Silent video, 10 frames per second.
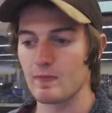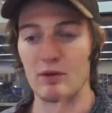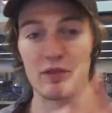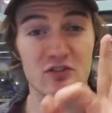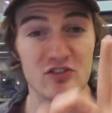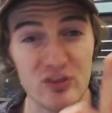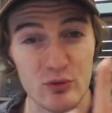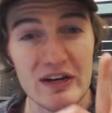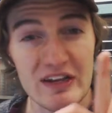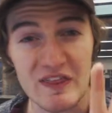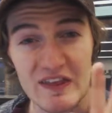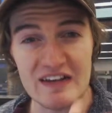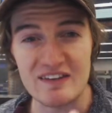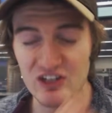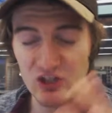But there's 3
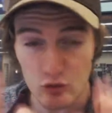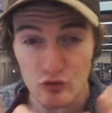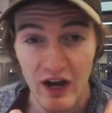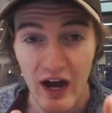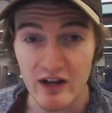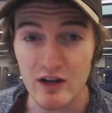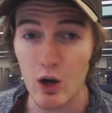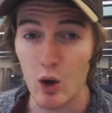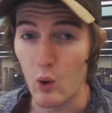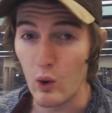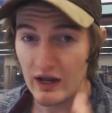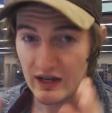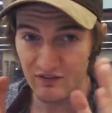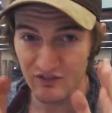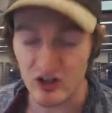things that you've got to know
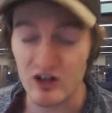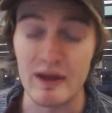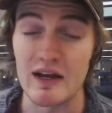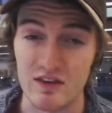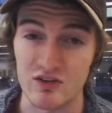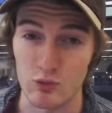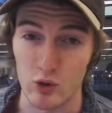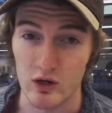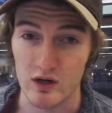if you're going to make this work.